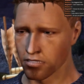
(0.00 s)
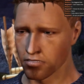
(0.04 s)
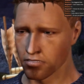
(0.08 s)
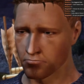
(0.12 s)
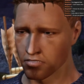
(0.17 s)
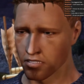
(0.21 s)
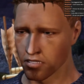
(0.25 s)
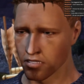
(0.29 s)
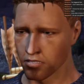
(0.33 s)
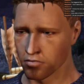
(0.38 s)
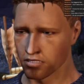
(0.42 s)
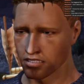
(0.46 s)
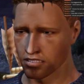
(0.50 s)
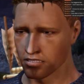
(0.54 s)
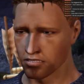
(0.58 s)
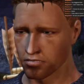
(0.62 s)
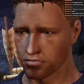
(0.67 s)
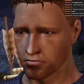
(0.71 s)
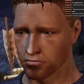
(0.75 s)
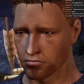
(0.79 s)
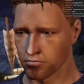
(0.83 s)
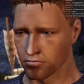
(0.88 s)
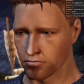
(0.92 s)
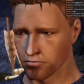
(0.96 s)
I'm sorry.
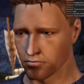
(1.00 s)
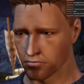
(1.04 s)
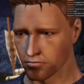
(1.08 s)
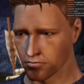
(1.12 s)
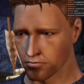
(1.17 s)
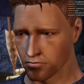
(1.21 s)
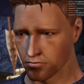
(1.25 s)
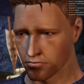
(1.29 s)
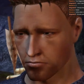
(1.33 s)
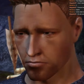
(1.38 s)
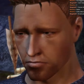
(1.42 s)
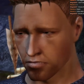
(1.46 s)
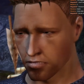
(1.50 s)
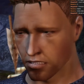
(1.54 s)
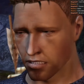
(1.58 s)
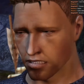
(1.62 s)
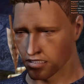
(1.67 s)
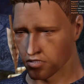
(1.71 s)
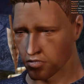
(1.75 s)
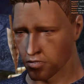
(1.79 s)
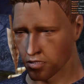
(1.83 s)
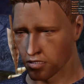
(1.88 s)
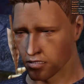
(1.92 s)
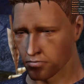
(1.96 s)

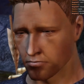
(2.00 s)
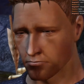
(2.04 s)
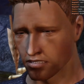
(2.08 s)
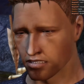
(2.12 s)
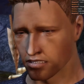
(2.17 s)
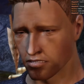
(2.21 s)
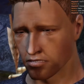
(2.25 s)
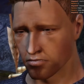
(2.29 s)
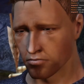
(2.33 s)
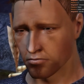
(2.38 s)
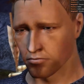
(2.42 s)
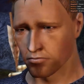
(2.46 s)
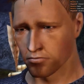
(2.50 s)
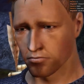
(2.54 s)
I shouldn't be...